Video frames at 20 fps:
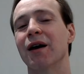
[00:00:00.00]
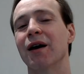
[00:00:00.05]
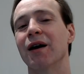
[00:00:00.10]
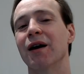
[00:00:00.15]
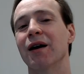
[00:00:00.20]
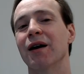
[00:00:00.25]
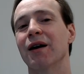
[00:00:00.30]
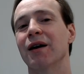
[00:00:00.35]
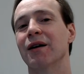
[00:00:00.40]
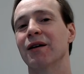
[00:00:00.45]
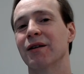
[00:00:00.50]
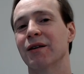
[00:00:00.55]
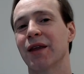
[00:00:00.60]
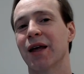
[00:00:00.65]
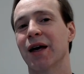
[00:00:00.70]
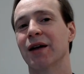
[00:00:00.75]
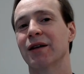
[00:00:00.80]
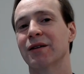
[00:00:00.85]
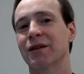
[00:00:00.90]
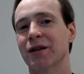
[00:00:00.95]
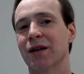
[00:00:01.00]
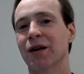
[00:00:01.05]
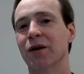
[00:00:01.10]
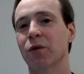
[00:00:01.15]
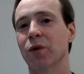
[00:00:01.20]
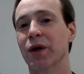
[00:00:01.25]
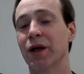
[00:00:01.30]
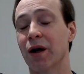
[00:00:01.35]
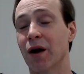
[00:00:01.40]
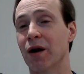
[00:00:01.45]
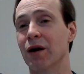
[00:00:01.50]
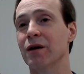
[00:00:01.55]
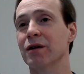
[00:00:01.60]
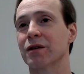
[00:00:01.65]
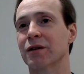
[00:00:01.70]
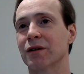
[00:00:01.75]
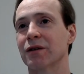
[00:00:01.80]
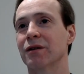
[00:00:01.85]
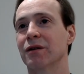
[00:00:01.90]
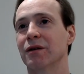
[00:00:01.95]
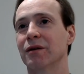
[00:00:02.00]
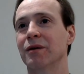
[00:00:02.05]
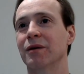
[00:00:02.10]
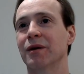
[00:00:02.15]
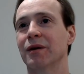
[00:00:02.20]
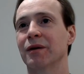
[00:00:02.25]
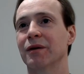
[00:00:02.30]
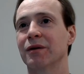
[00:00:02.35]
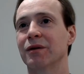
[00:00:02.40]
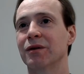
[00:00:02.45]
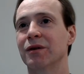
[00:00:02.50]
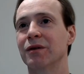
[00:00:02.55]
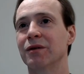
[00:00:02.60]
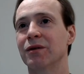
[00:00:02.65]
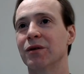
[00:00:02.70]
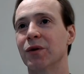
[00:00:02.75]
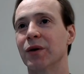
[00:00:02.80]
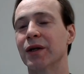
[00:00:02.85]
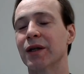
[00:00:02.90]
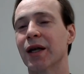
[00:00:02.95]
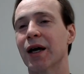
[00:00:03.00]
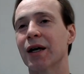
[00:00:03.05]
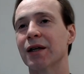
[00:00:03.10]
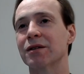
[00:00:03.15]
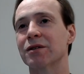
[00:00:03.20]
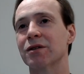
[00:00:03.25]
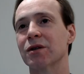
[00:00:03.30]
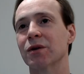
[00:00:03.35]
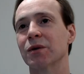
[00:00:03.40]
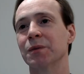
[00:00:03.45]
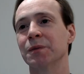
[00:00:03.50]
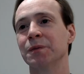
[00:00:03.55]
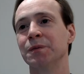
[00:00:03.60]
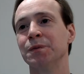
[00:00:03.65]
that we aren't doing that. So